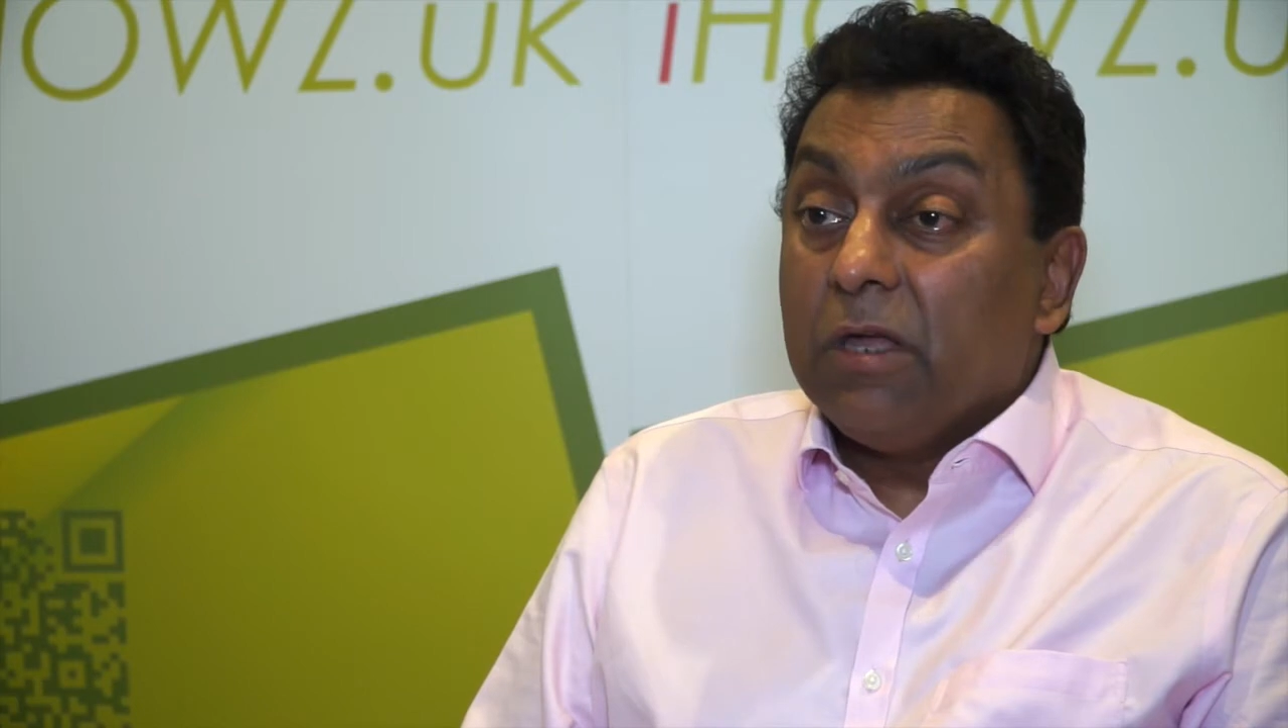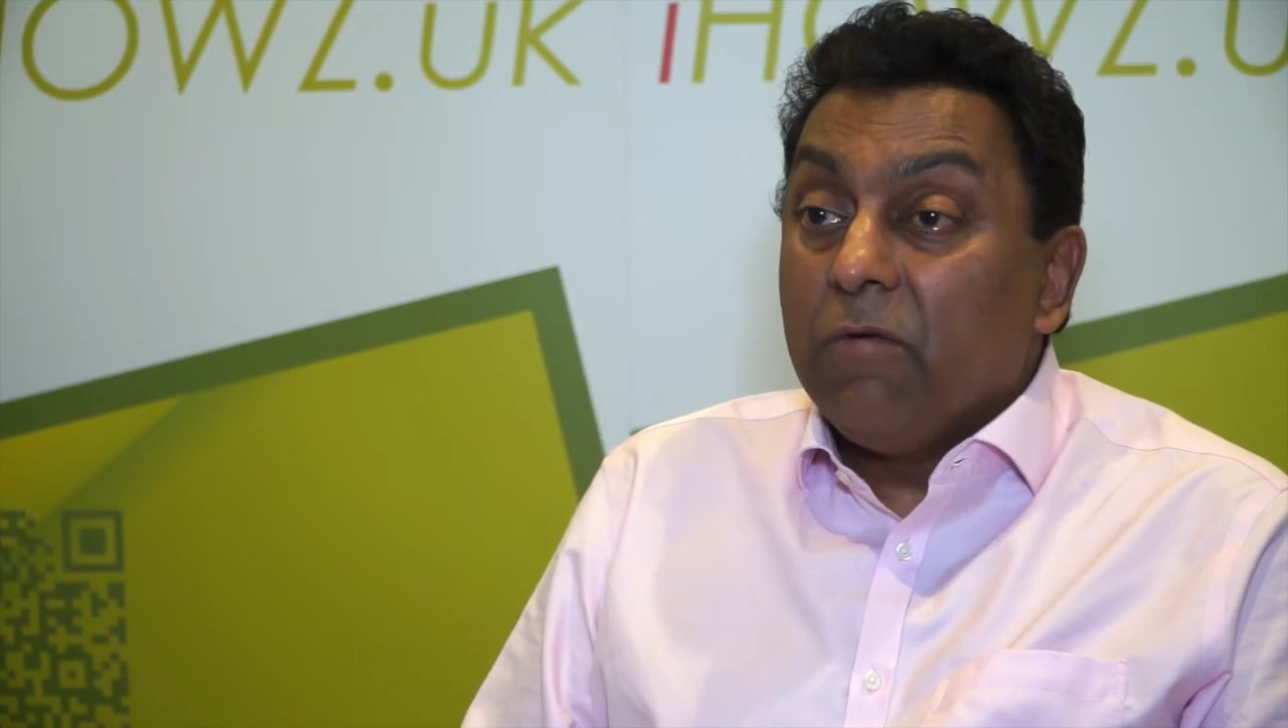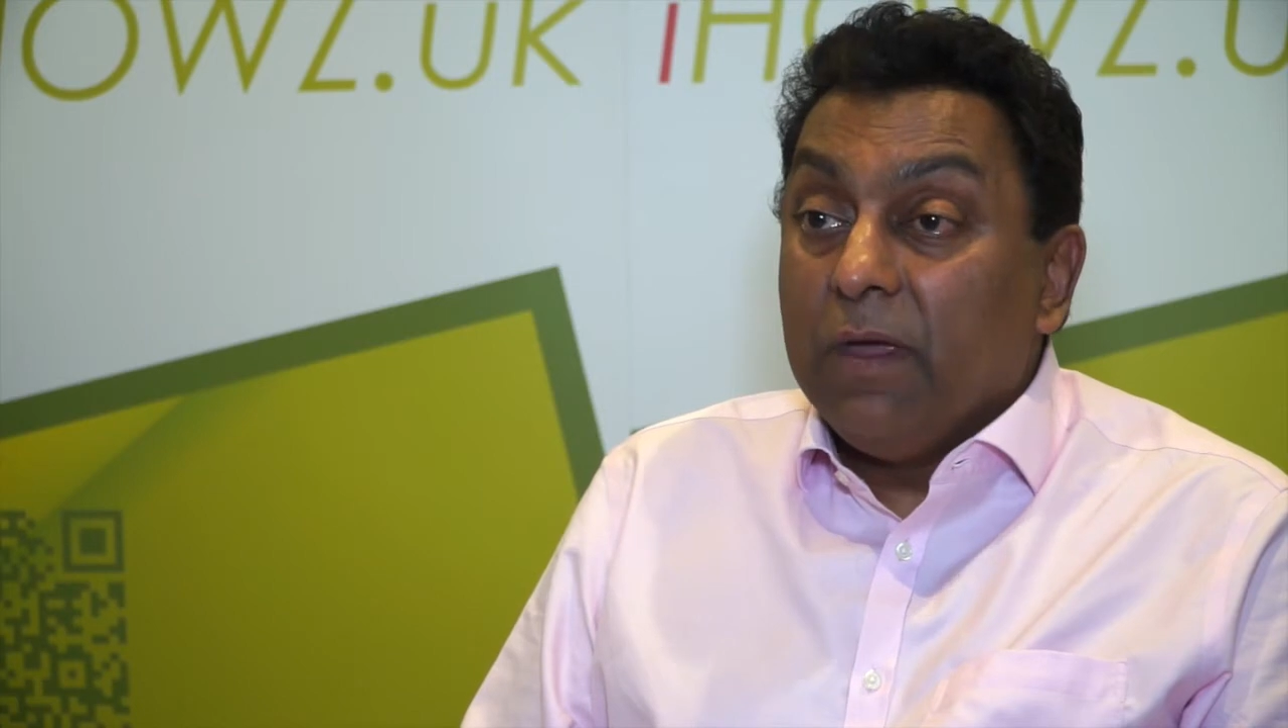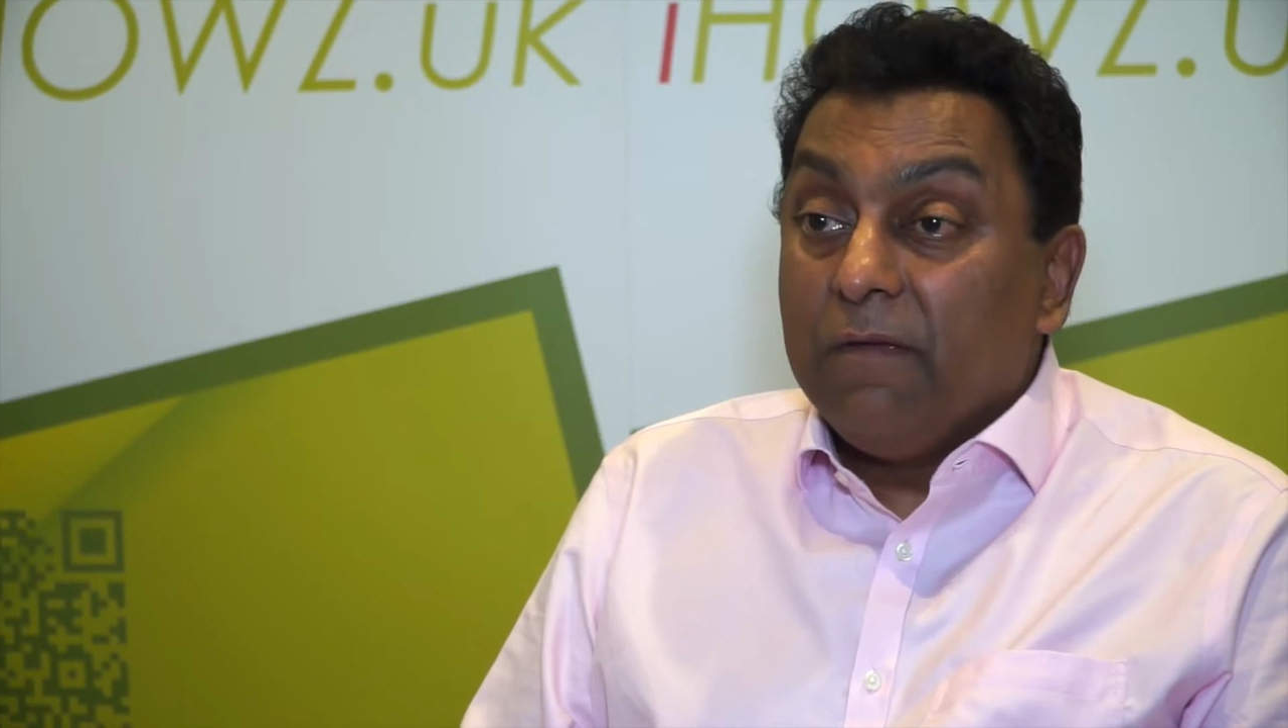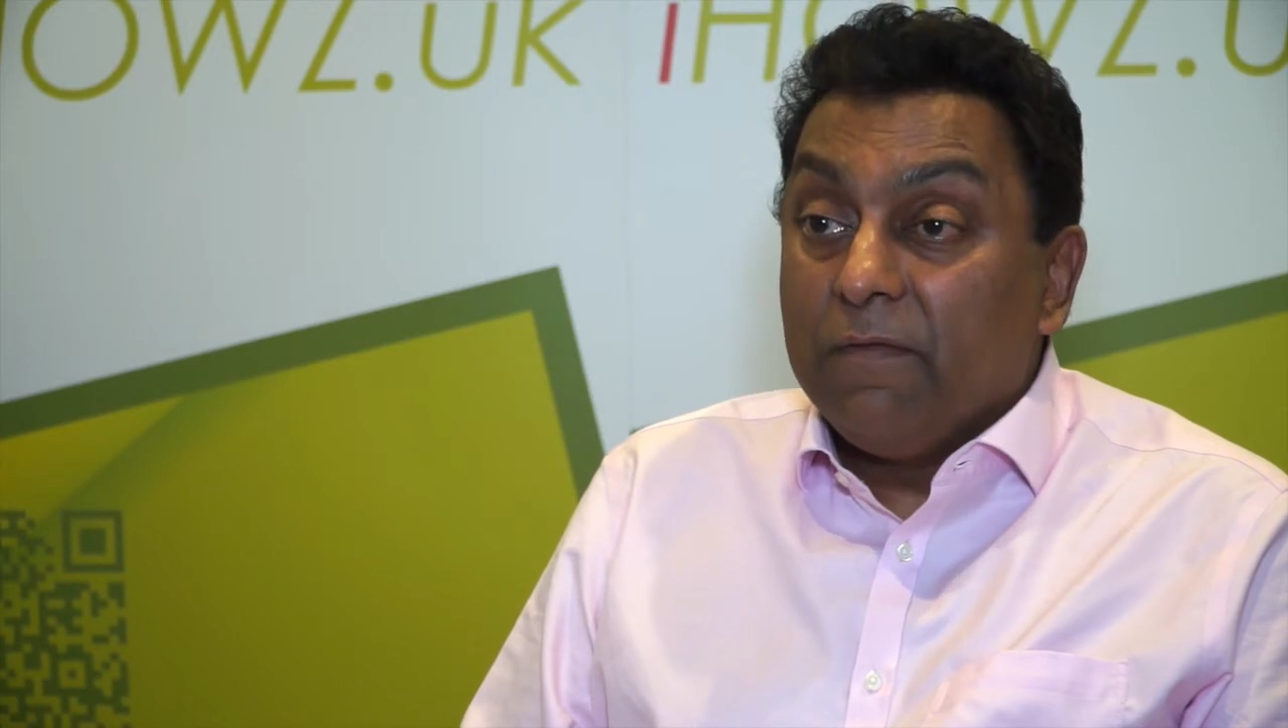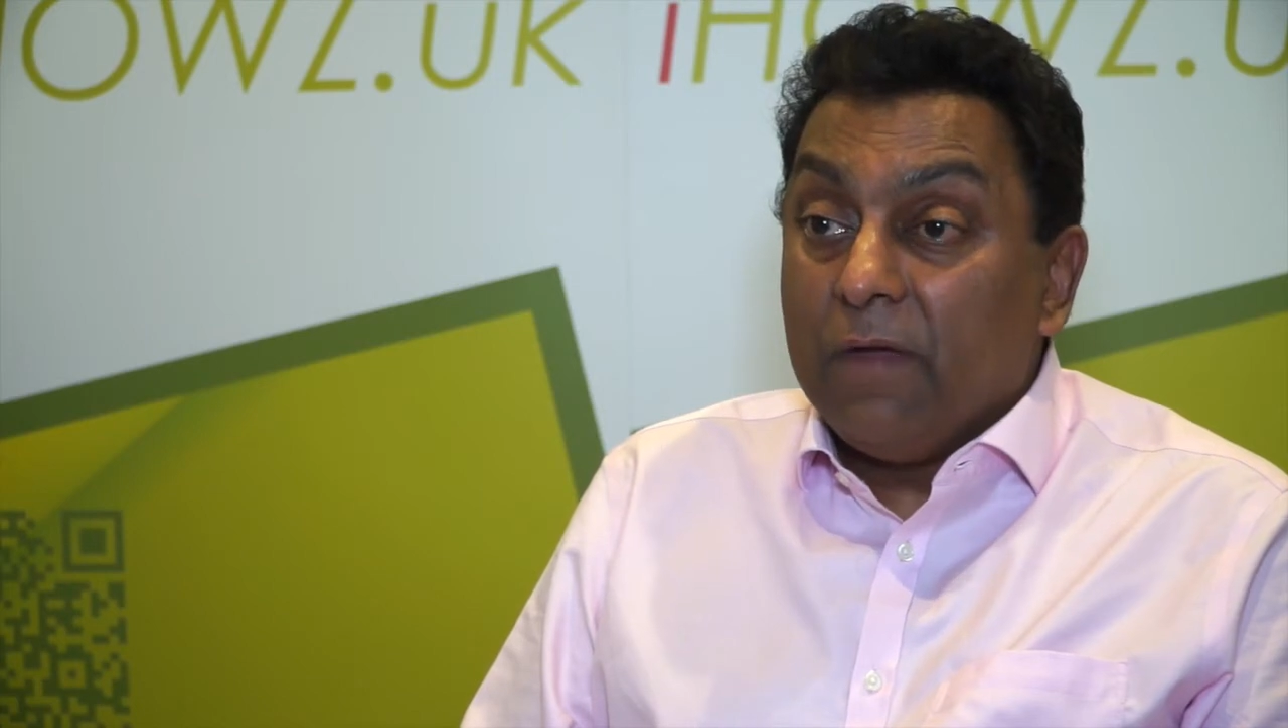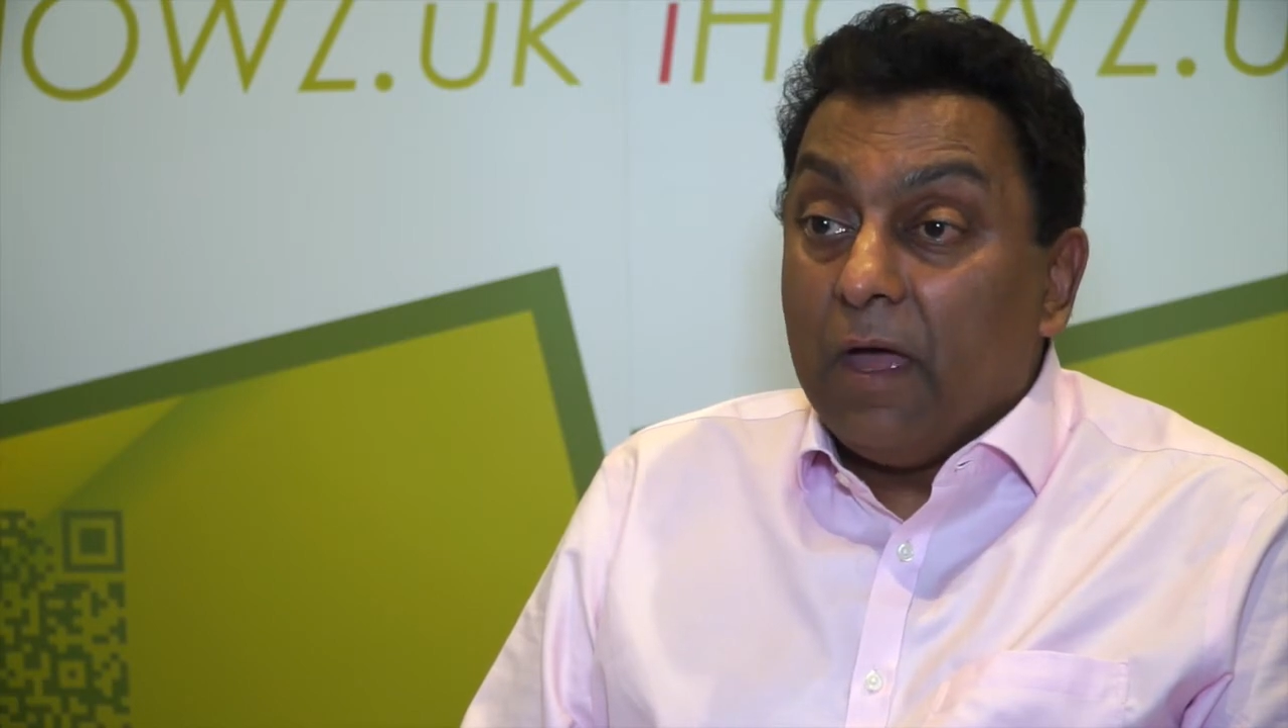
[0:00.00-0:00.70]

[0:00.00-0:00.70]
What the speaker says: that we've